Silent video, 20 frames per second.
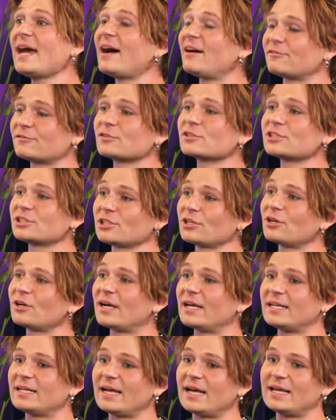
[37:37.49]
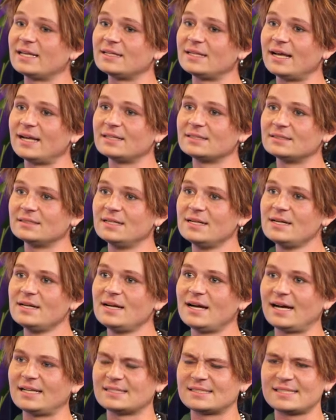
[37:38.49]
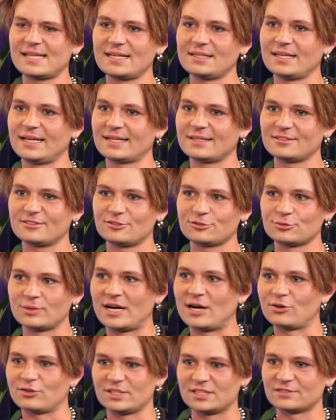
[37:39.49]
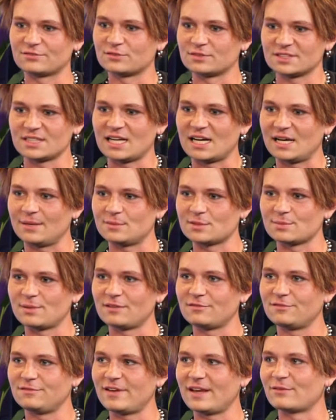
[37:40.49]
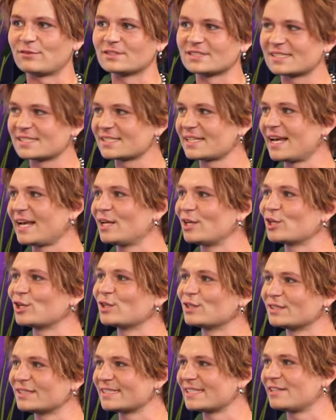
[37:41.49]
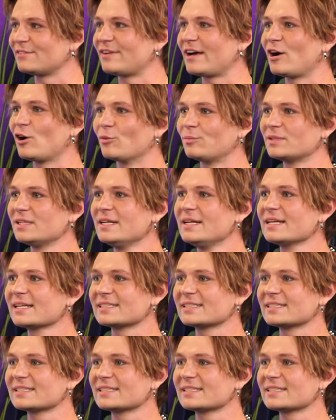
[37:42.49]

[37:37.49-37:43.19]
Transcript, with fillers: yeah, for sure. And I'd say like throughout the different times, my favorite skaters that have helped,